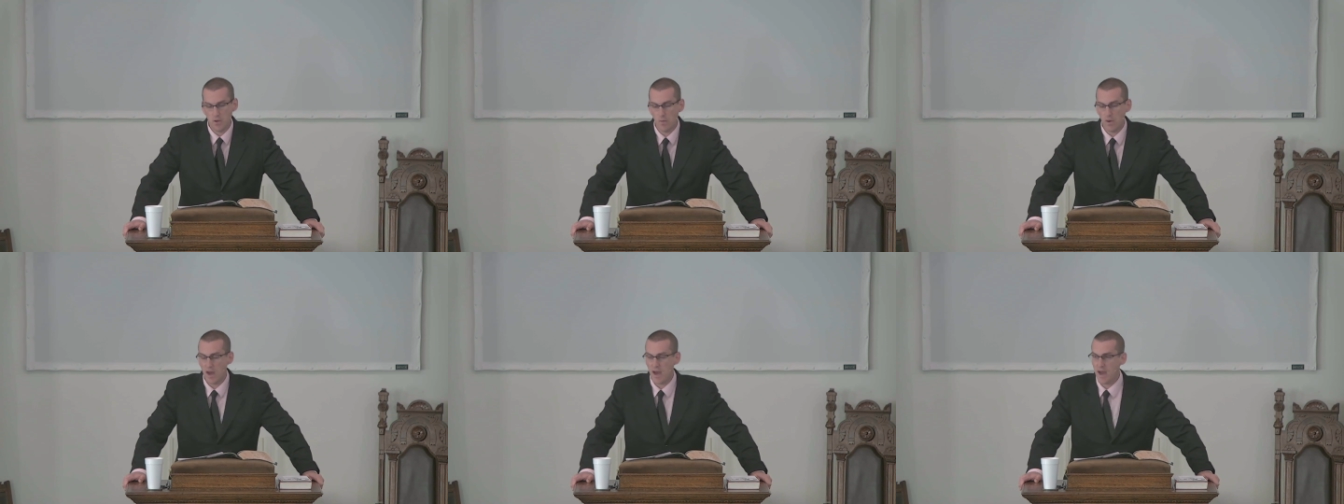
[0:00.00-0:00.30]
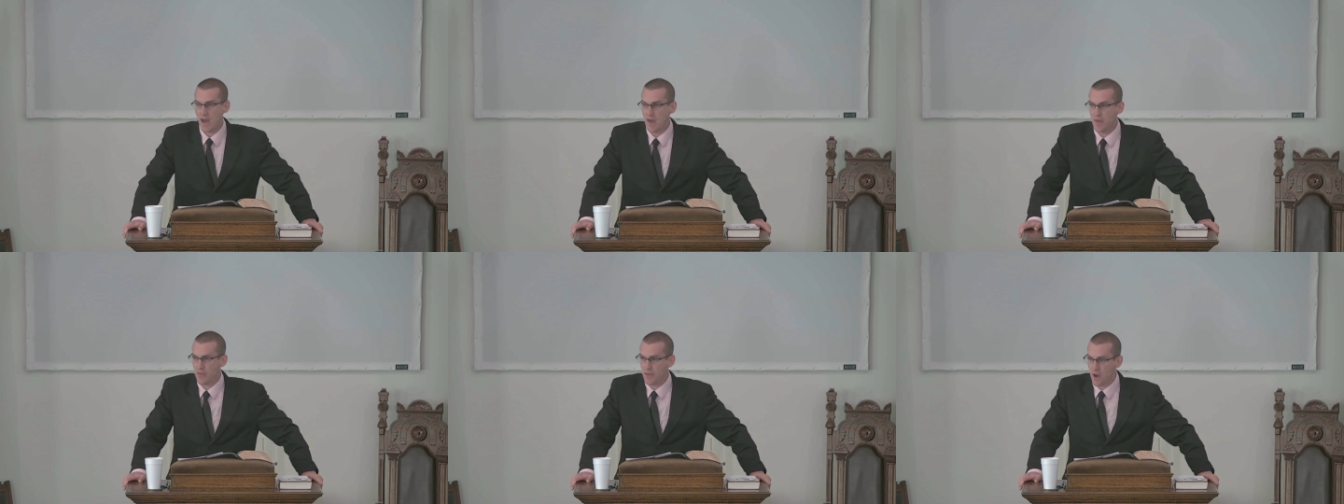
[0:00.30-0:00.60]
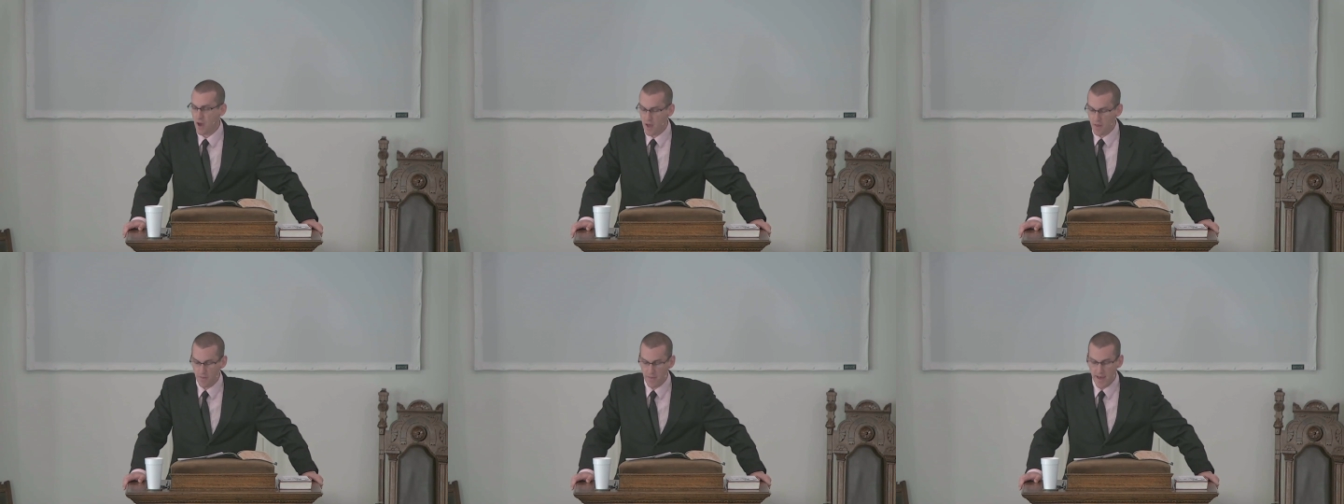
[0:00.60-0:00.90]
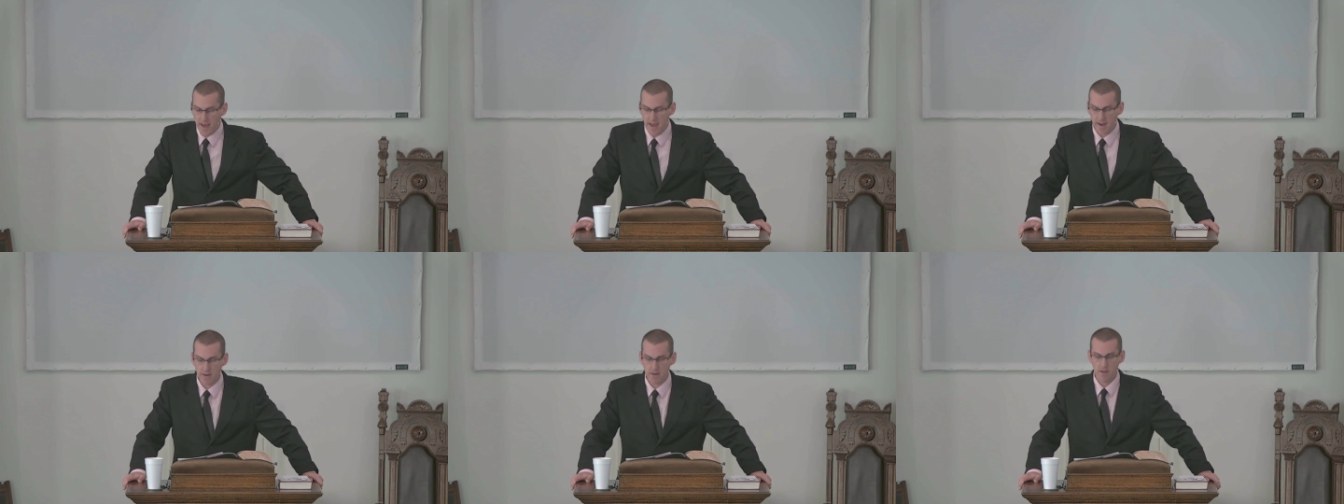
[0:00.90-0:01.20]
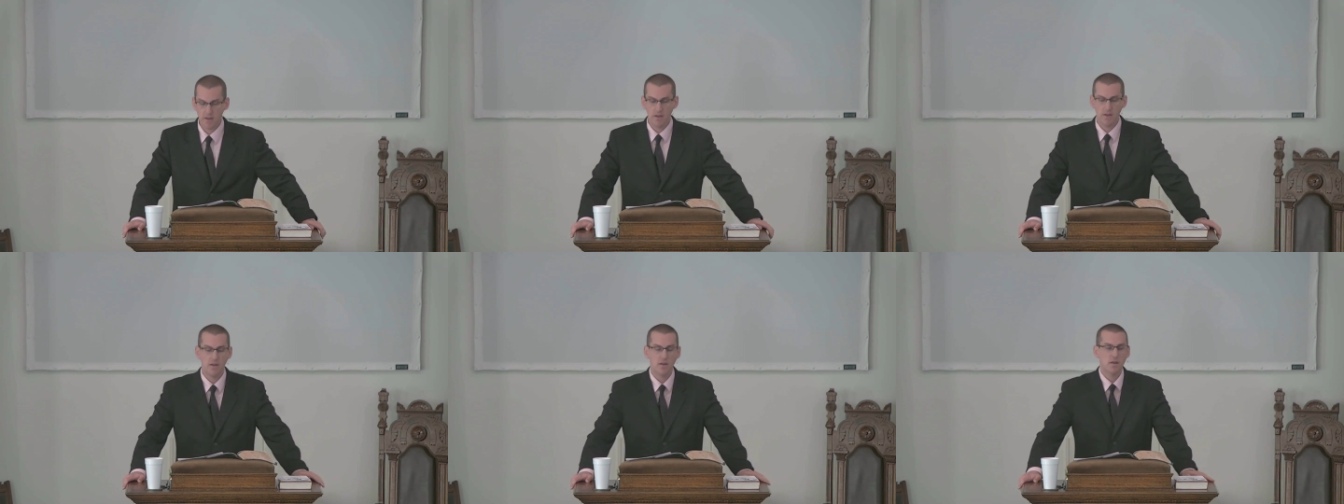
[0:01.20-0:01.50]
know why I thought that?
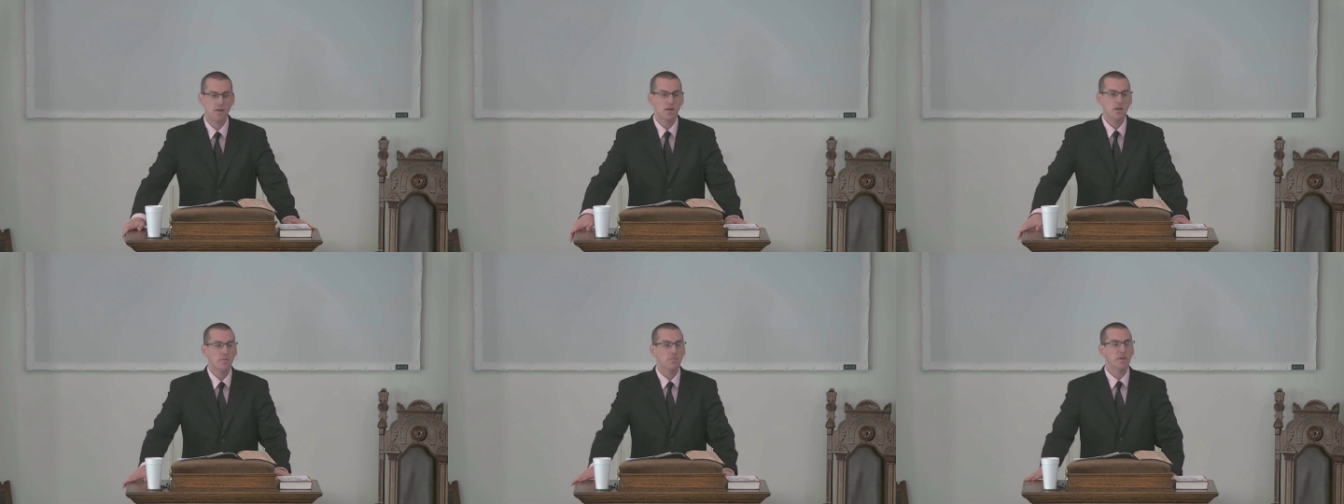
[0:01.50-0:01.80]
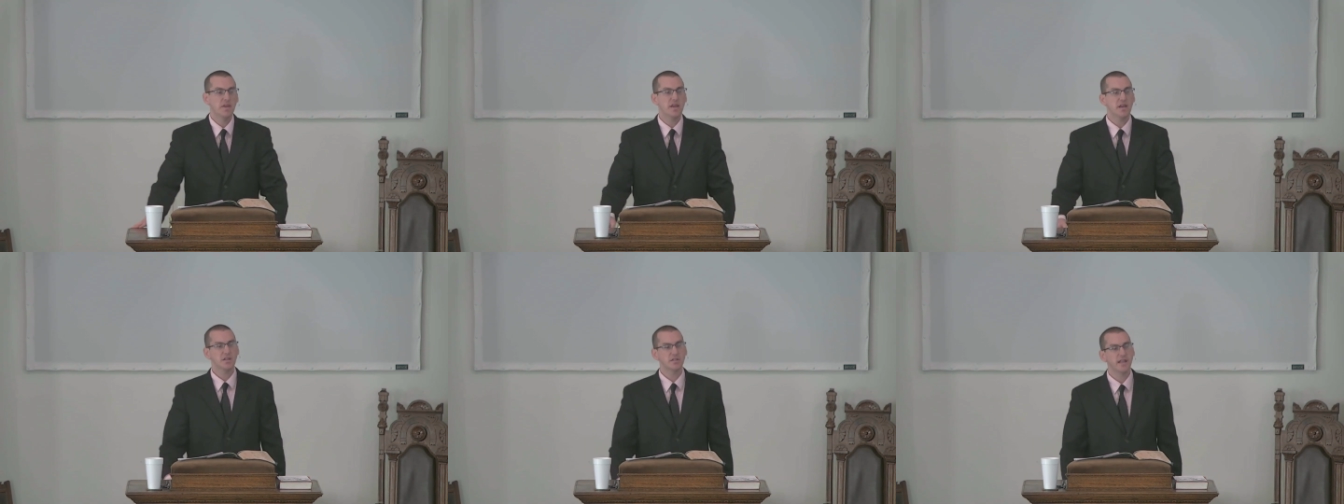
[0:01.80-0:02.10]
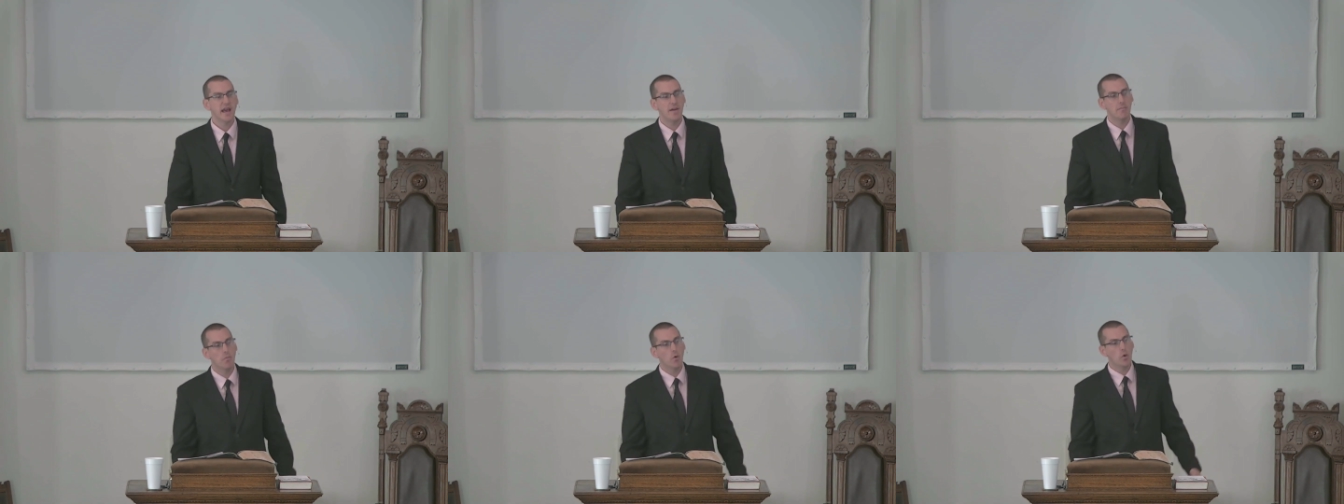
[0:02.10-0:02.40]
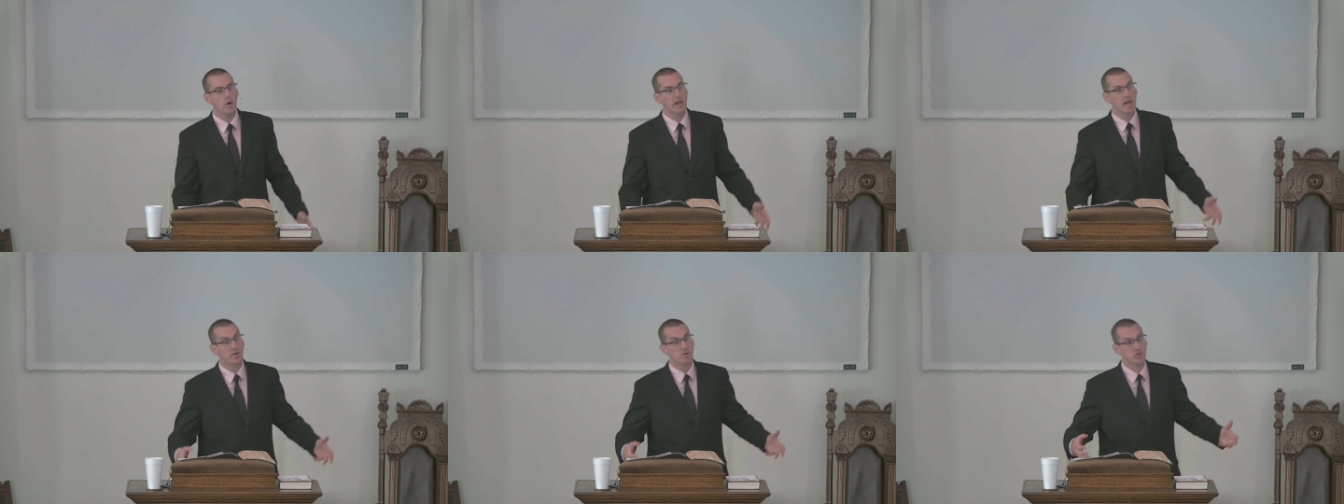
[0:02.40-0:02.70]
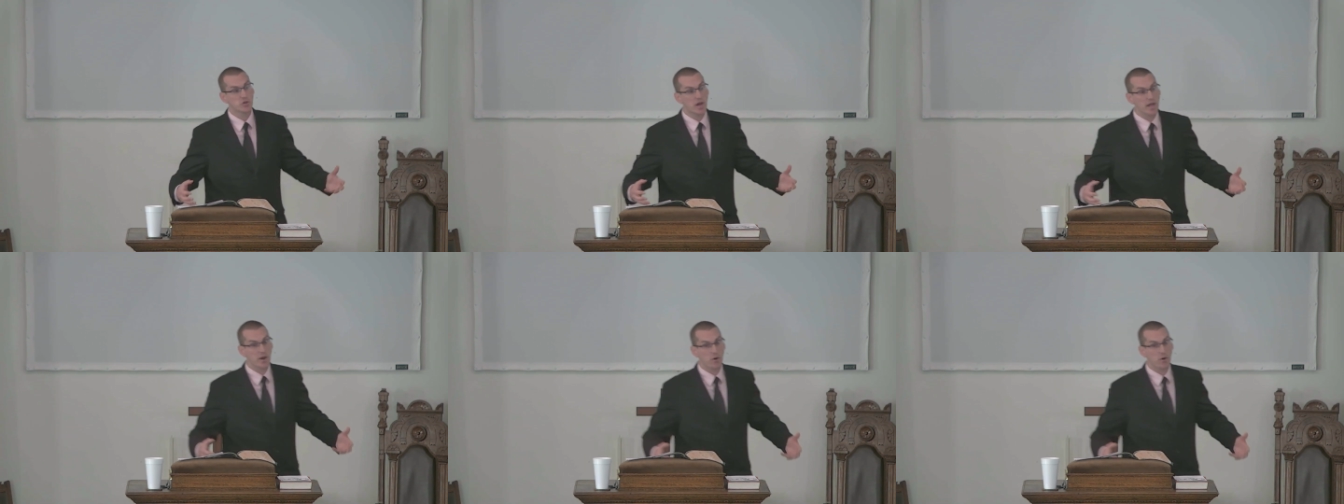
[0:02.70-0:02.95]
Because that morning I was